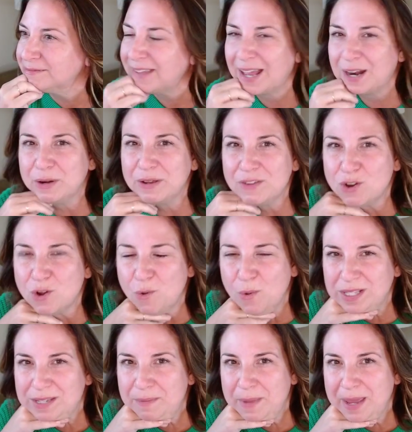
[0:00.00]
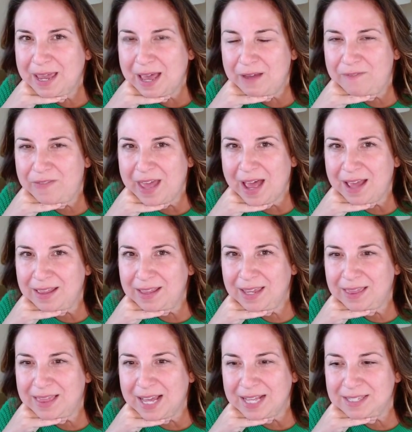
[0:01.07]
I don't even know what to make of that.
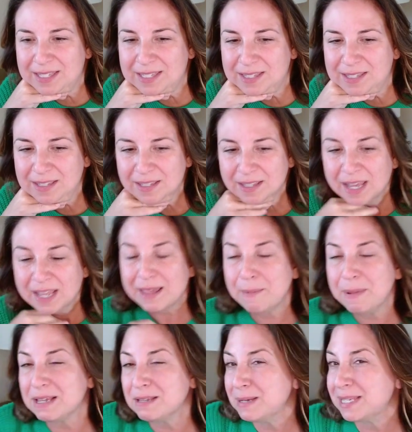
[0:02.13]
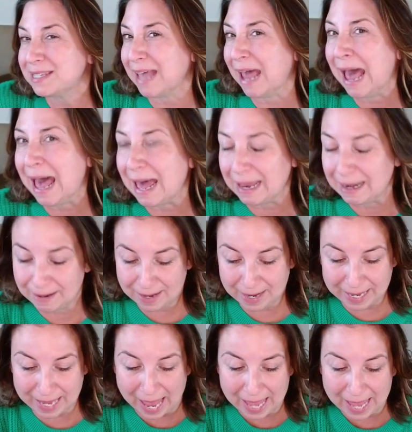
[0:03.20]
Like, that makes me sad.
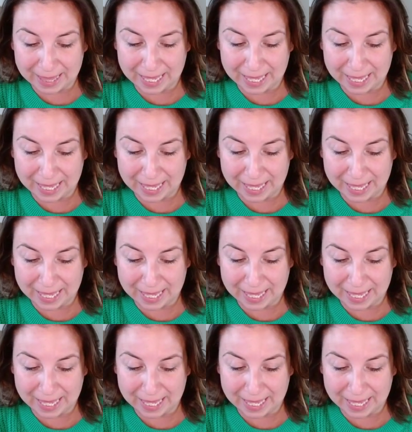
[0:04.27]
Again,